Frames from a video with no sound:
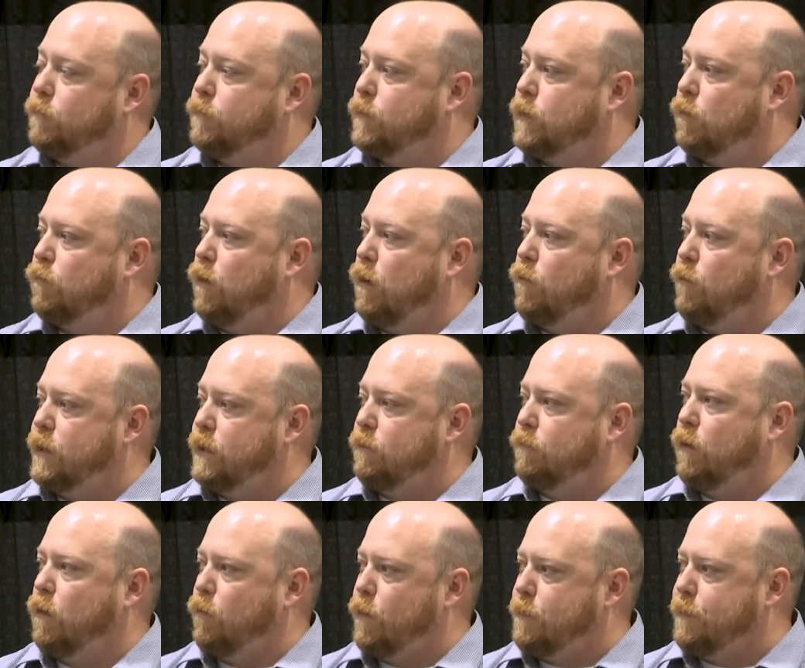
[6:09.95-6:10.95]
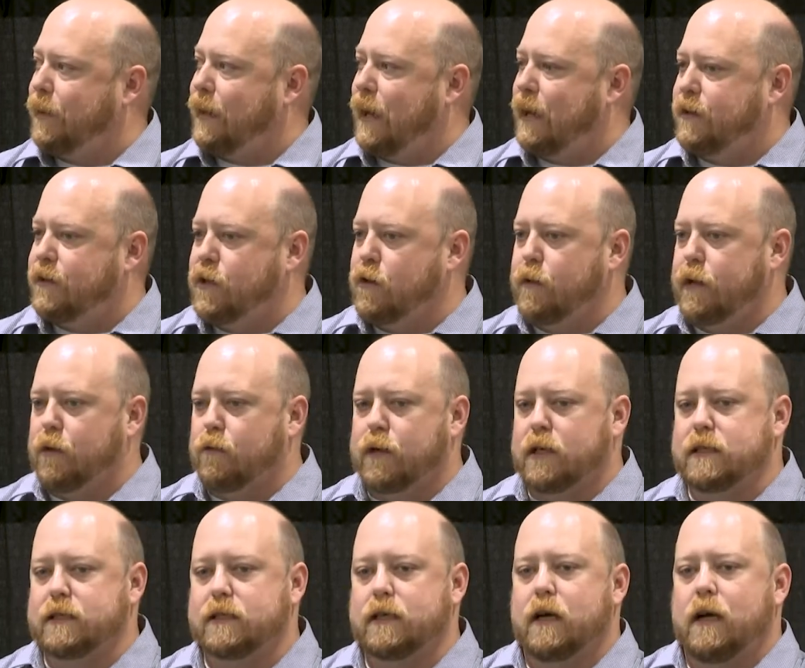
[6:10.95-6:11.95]
to what we began doing,
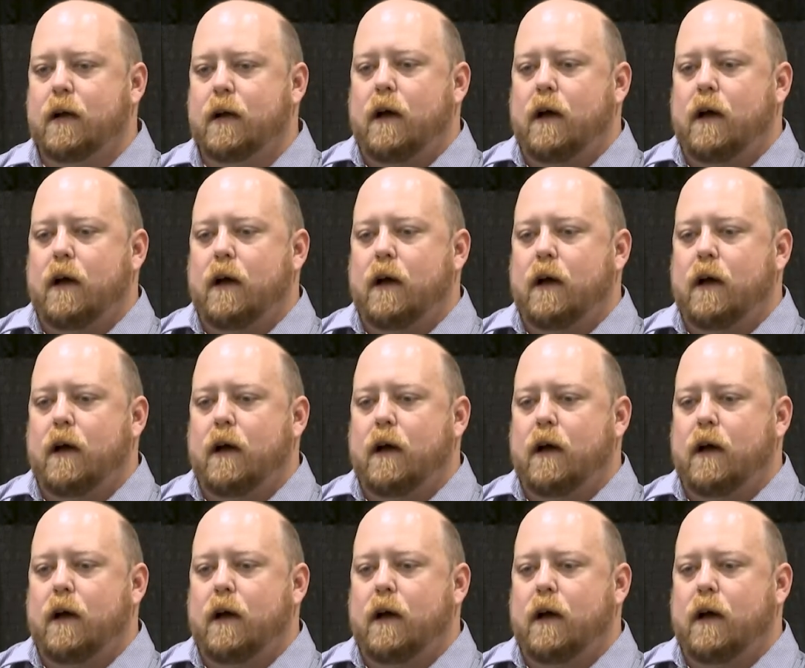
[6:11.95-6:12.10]
was